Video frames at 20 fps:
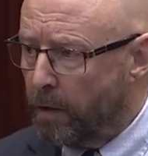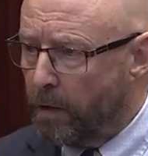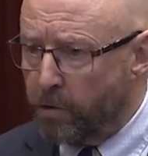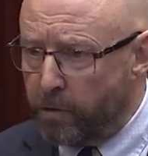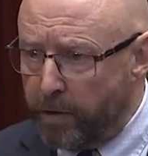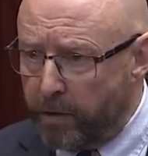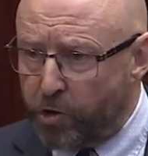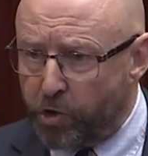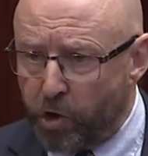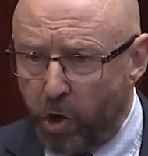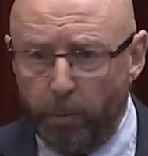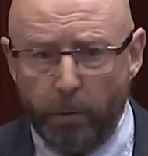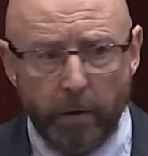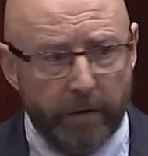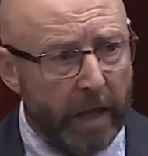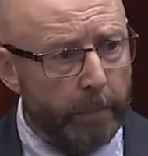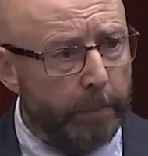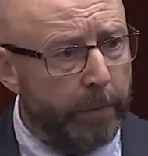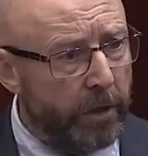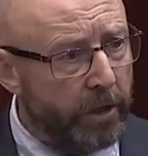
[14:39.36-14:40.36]
So the trauma of
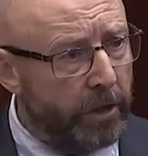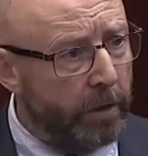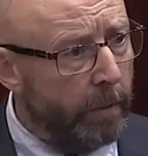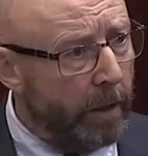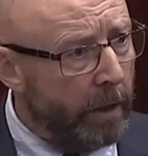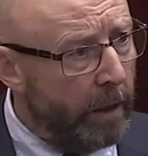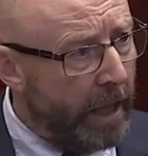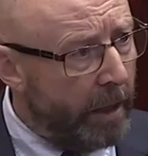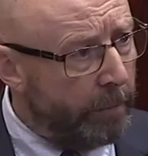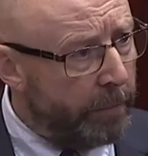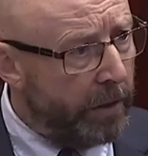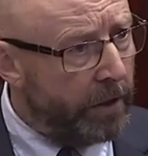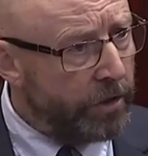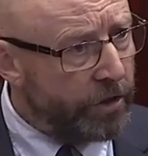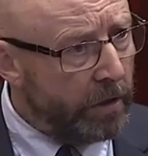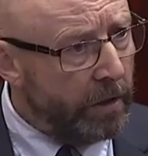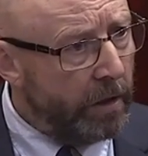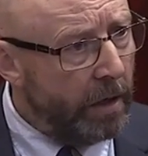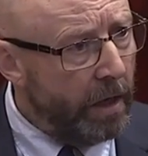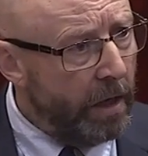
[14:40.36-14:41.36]
that
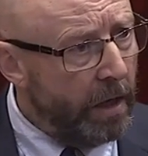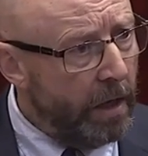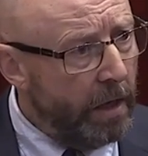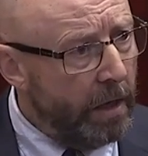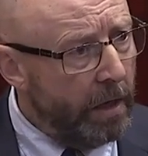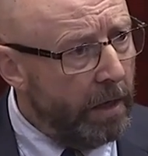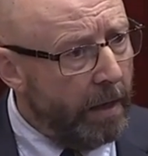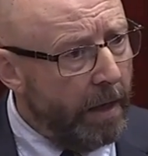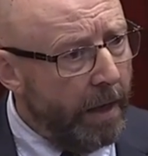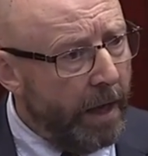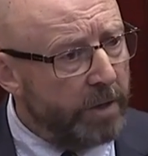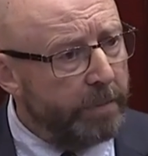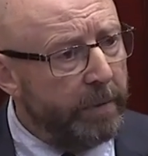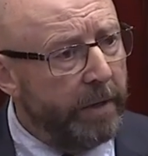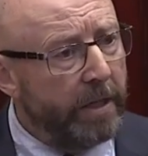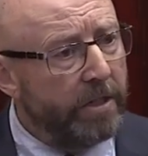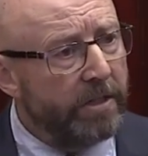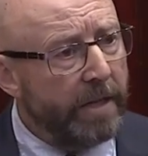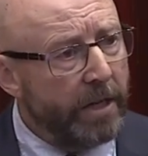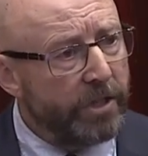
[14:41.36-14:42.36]
person has been
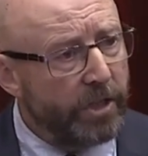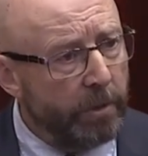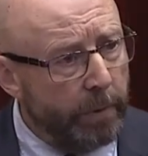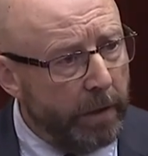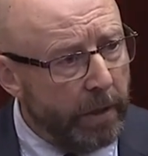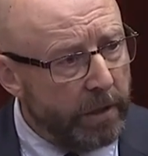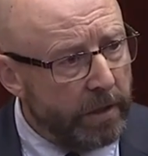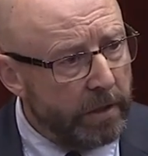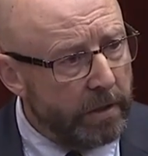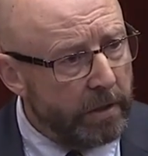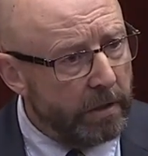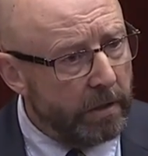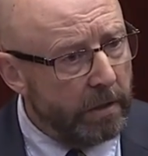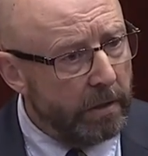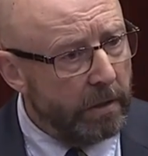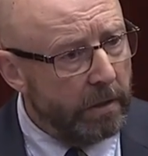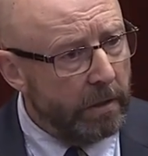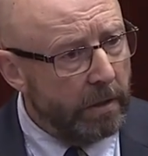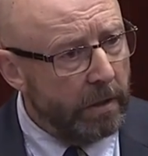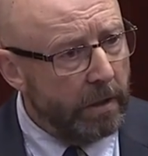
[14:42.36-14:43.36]
exacerbated
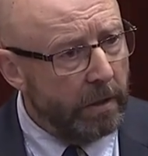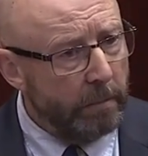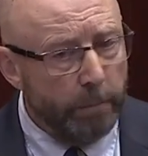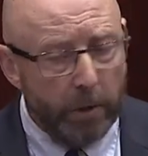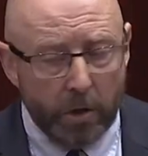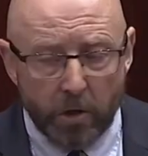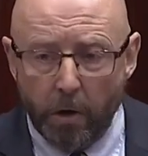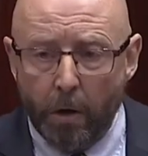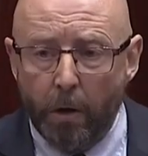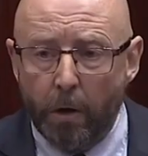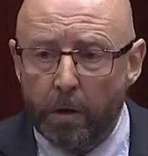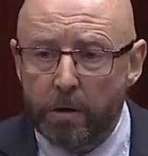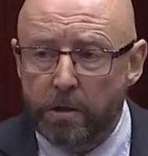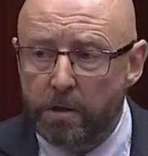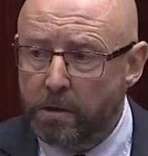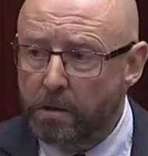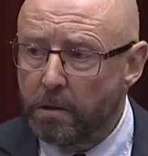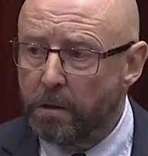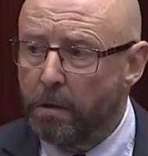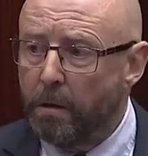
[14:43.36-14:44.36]

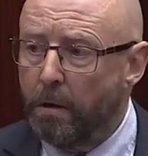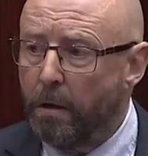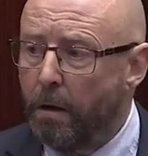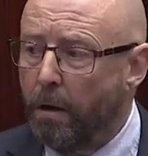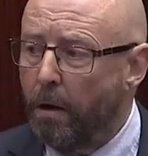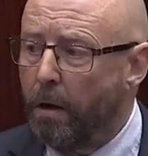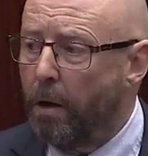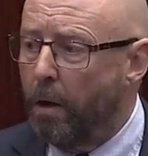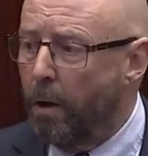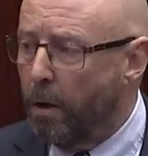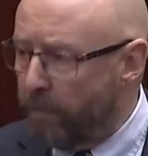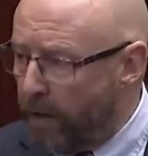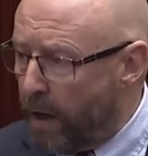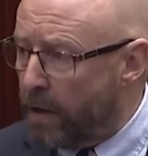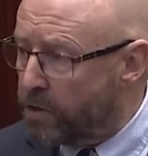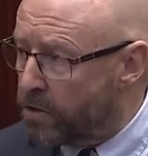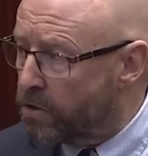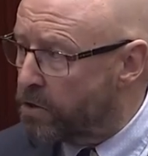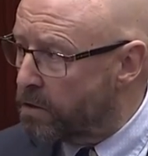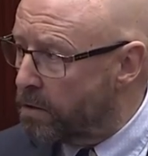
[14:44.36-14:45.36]
because of
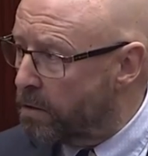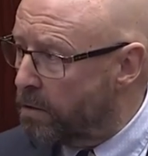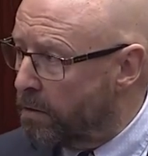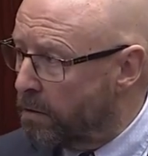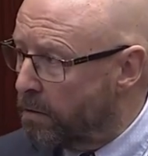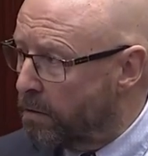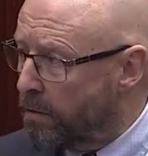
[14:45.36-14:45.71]
us.